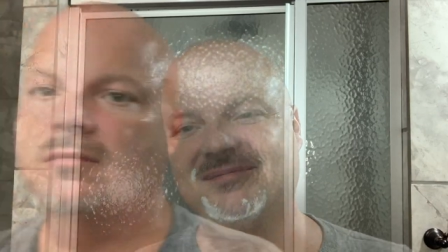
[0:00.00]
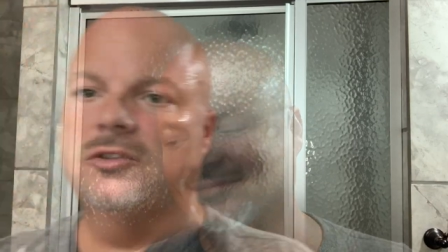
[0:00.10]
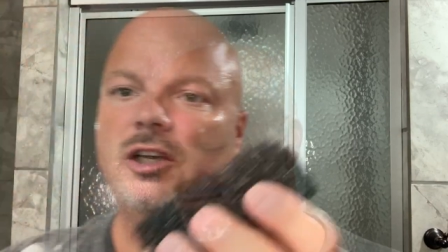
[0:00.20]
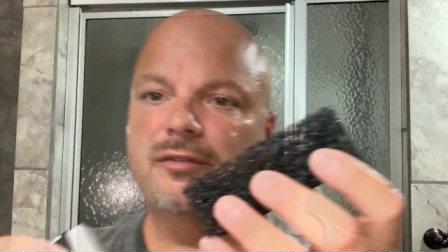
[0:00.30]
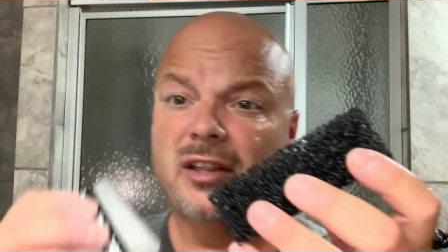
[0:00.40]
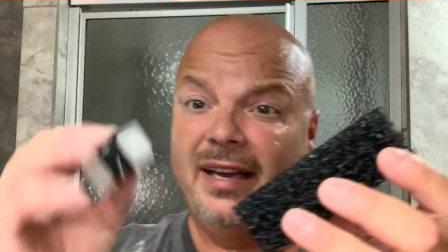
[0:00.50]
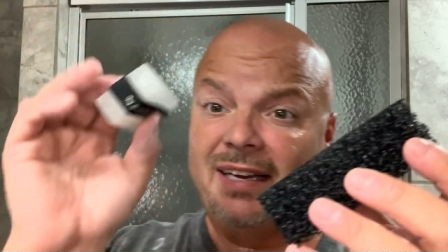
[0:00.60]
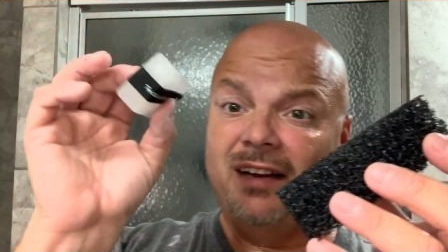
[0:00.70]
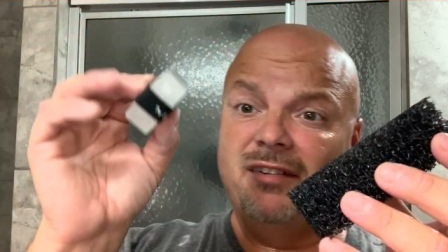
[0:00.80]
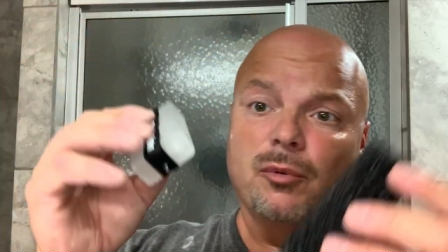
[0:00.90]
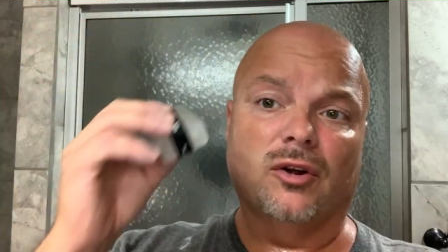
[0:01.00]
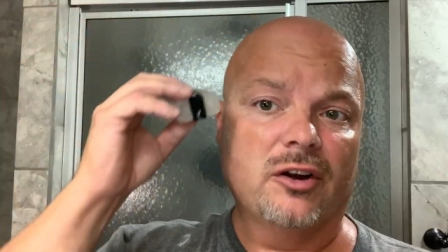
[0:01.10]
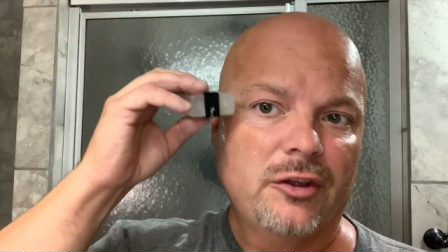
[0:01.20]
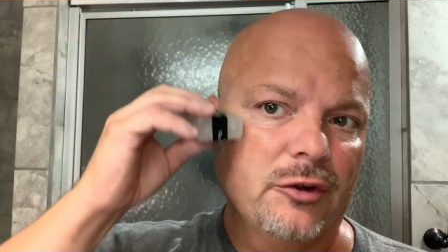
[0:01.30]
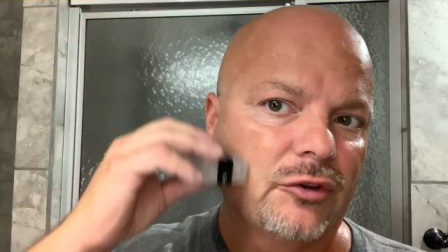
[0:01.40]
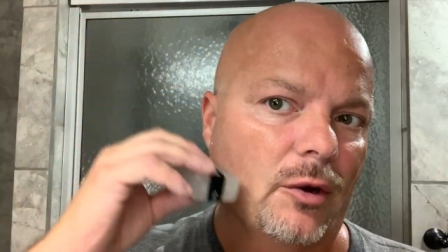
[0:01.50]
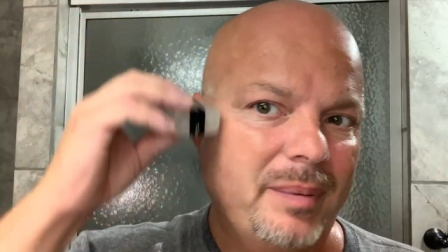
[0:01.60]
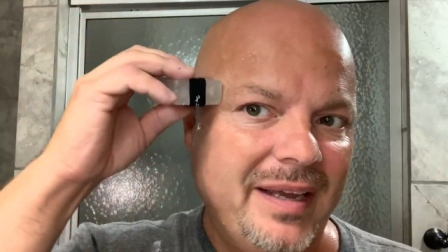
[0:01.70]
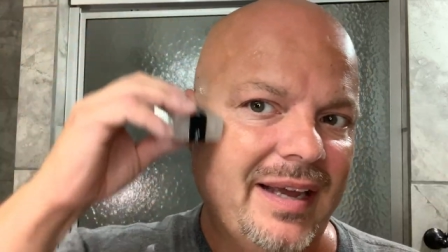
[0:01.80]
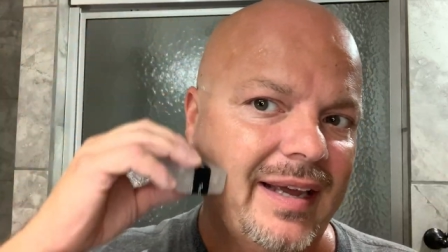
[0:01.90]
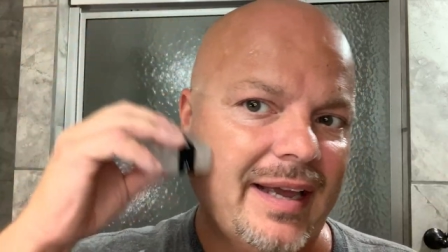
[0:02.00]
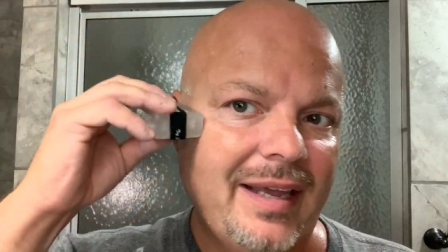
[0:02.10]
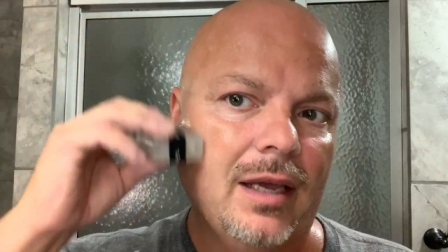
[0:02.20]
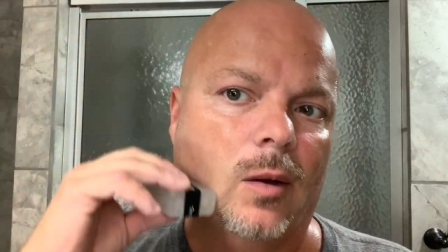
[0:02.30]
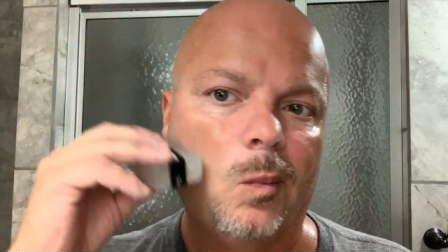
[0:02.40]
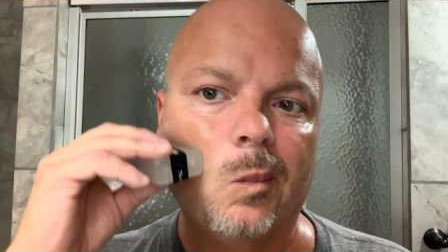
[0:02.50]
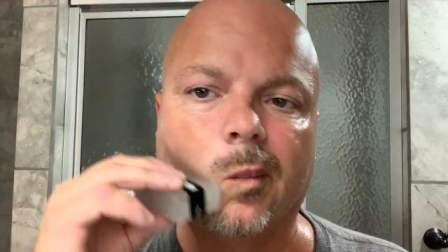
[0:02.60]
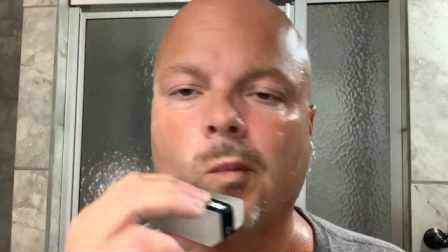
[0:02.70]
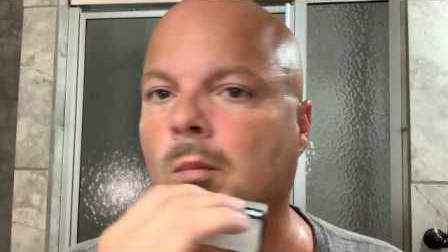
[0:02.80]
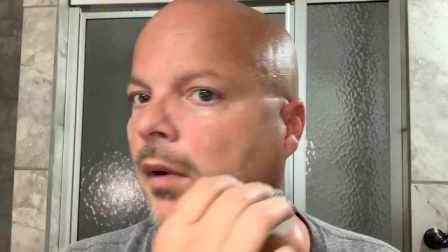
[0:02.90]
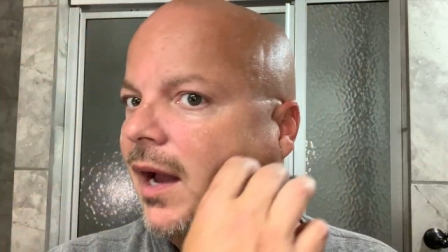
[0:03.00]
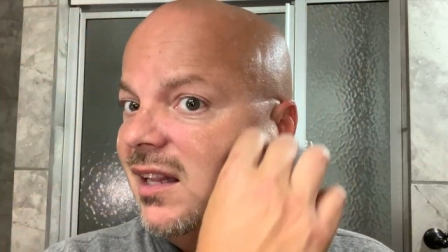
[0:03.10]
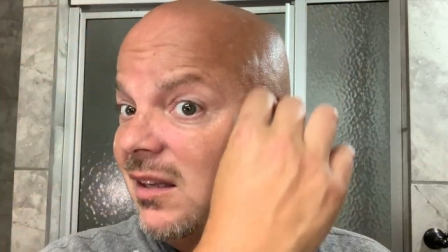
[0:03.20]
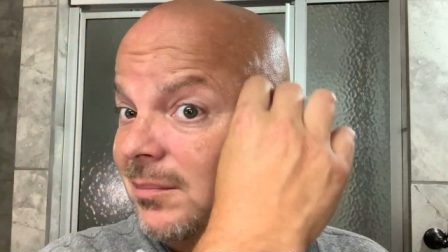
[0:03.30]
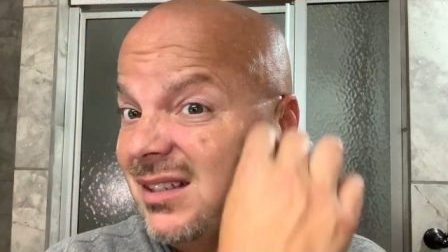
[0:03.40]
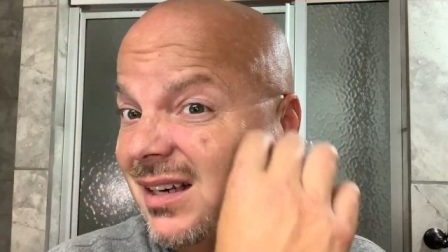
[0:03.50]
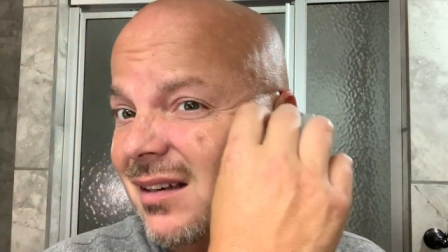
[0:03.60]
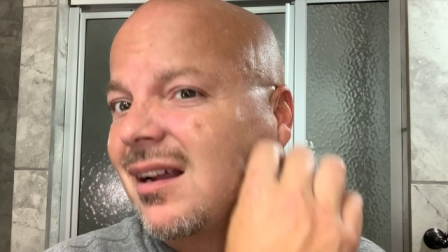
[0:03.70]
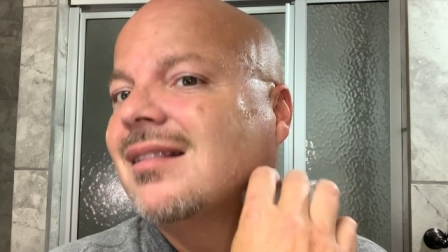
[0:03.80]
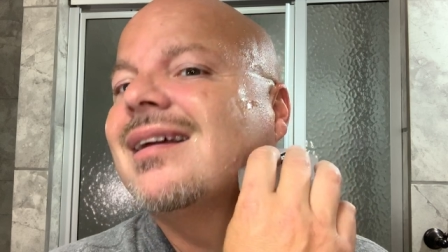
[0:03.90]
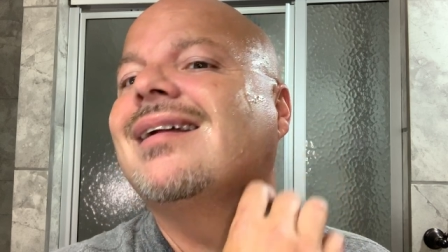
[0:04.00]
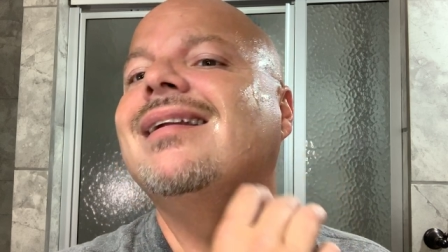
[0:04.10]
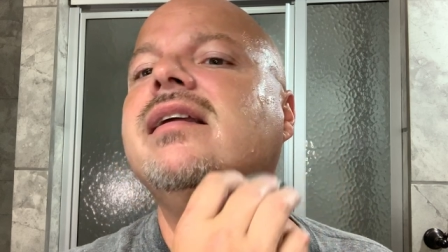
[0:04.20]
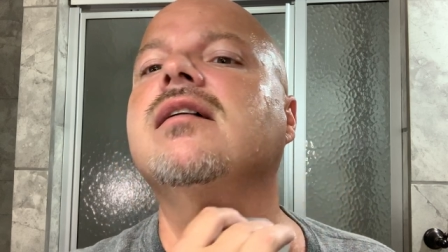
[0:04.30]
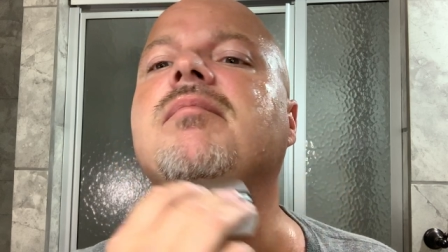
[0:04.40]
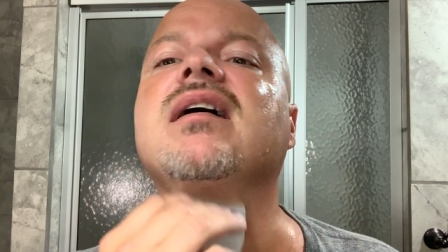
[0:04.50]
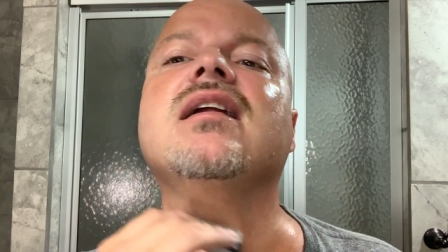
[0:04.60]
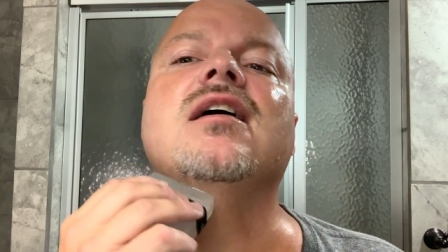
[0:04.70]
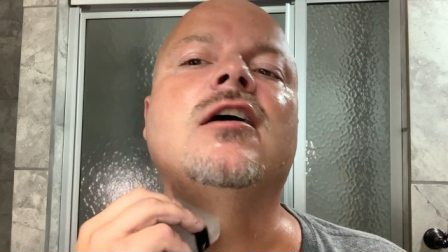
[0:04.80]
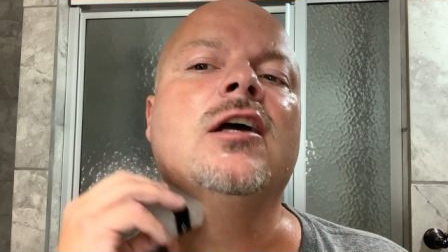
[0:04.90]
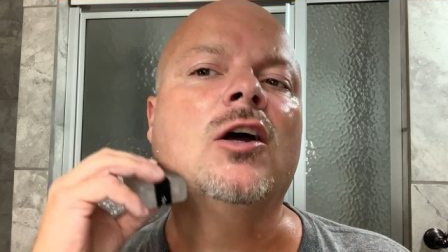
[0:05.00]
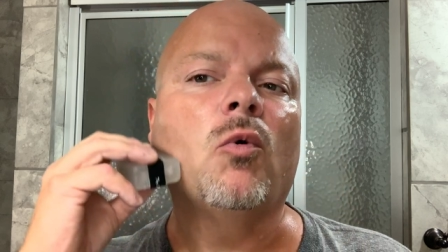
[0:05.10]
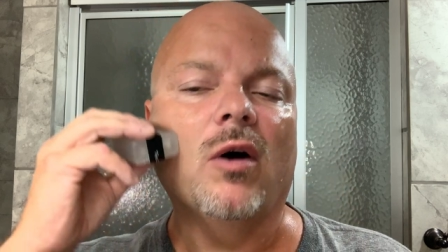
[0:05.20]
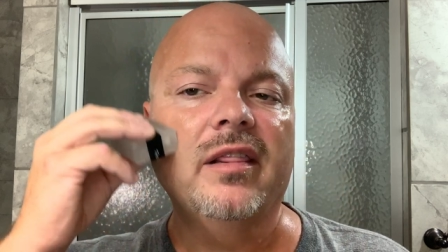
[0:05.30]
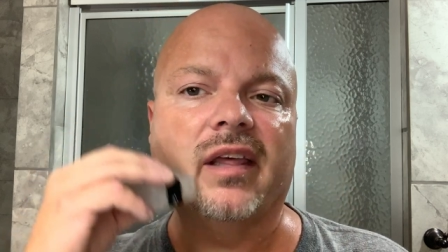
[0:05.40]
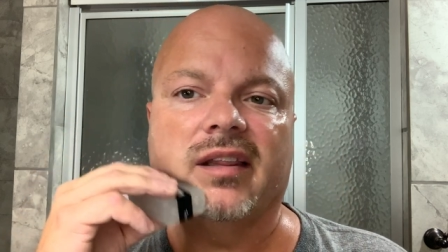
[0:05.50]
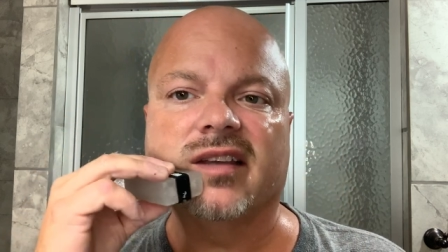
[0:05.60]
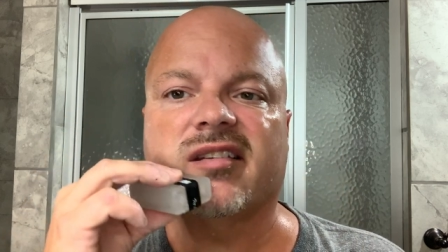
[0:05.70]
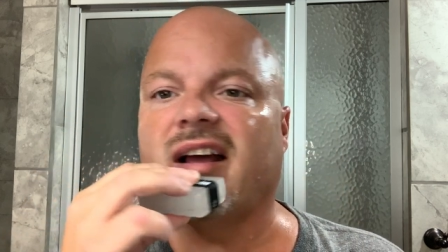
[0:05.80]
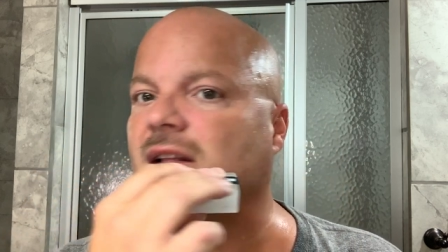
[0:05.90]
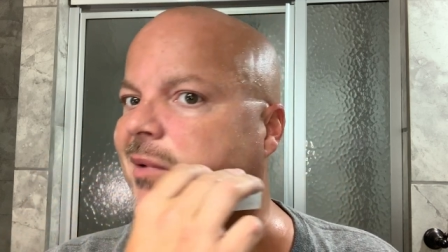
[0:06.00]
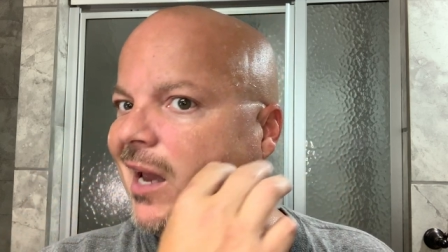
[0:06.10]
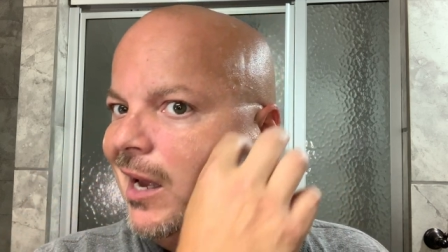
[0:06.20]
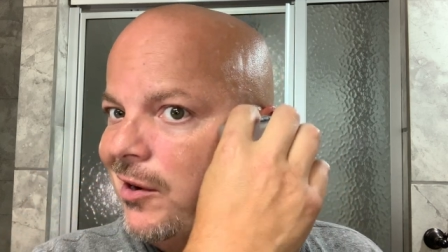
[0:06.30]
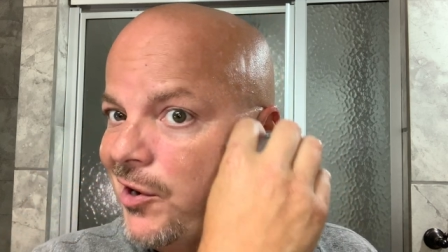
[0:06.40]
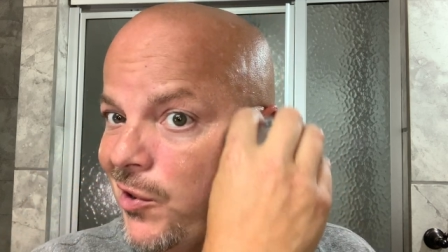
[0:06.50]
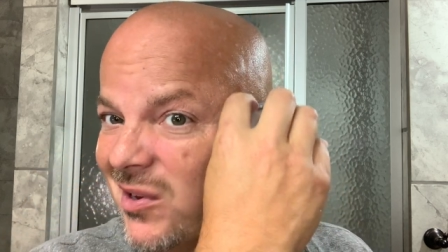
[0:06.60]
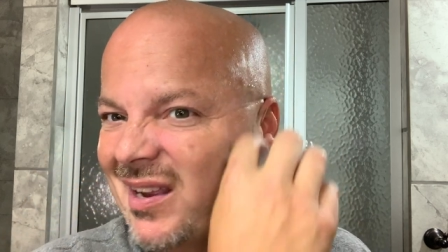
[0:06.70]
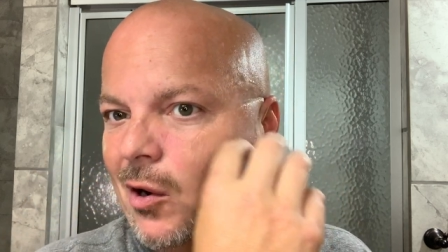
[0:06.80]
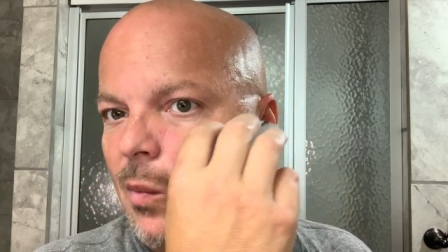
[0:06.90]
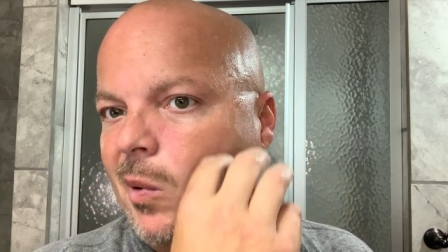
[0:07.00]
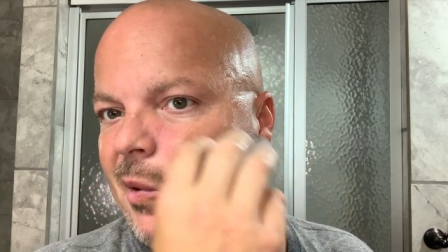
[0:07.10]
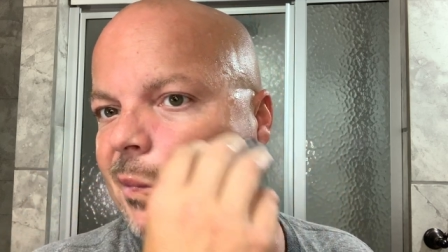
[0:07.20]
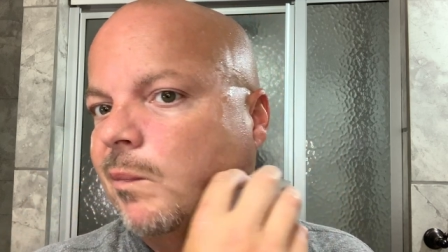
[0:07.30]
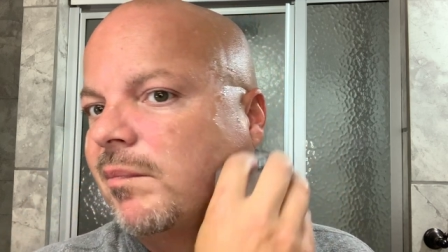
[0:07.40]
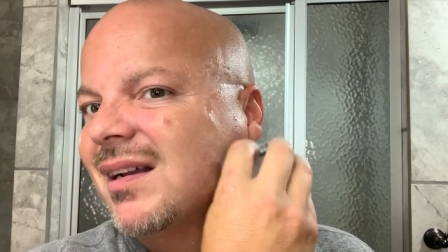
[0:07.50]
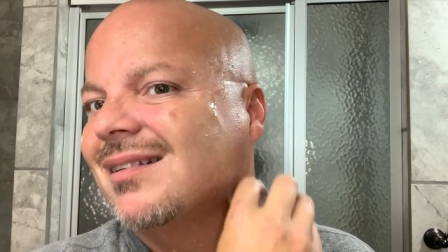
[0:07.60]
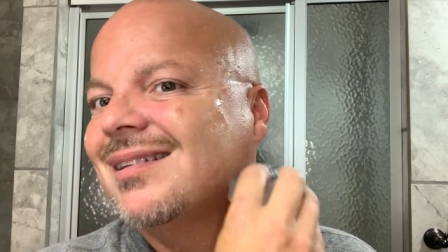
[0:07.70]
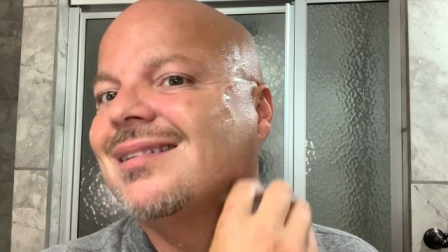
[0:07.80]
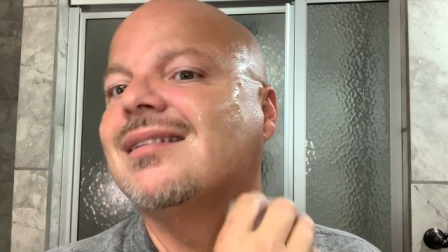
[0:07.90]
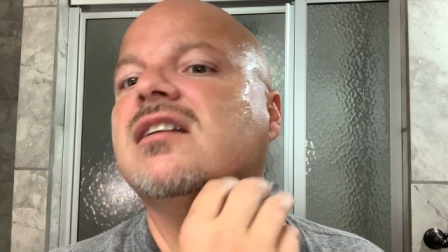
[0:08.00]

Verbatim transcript: Just for the heck of it, we're going to use our P A A alum today. Not that I need it, but one thing this alum can do is help, because it's an